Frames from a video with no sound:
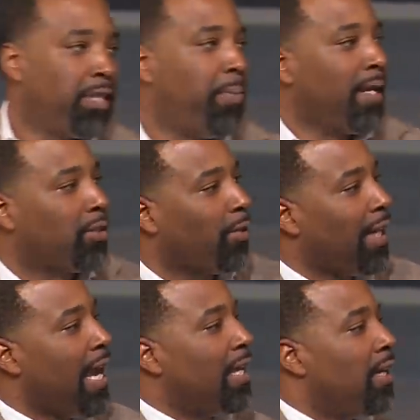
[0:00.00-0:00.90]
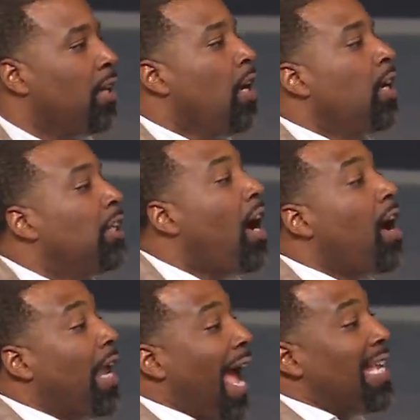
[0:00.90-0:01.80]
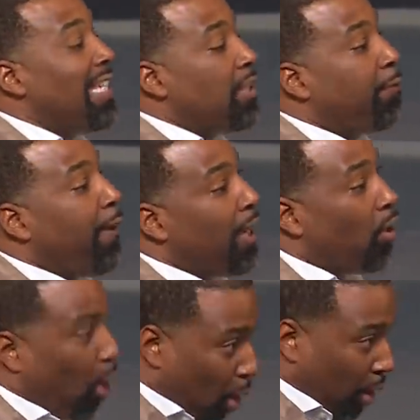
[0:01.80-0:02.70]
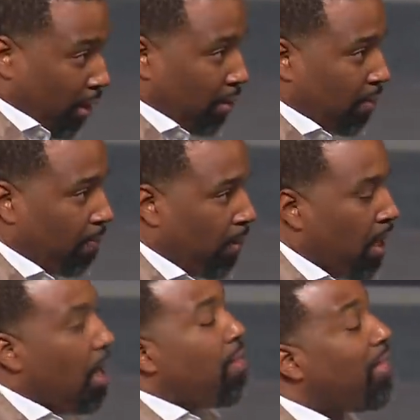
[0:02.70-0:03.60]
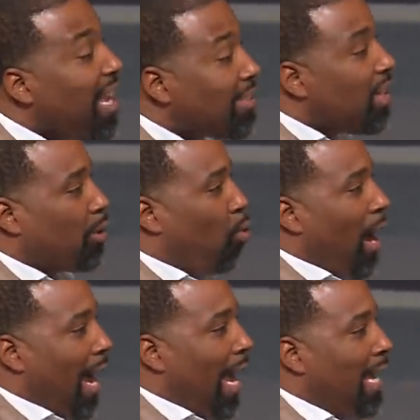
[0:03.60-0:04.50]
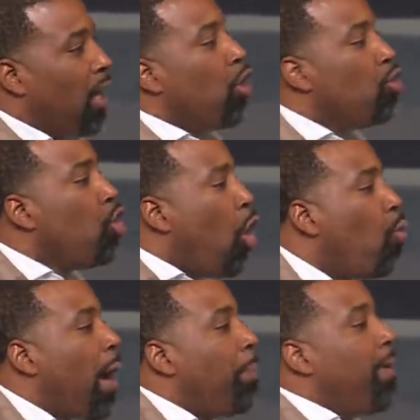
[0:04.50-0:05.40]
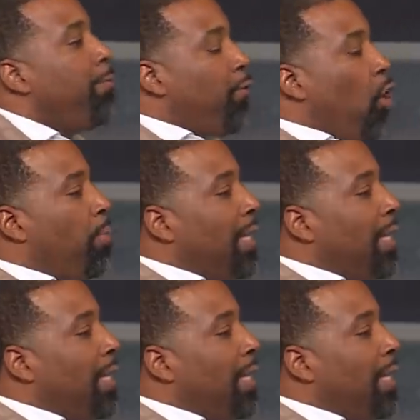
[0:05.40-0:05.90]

been created, God has his finger on. This is why no weapon formed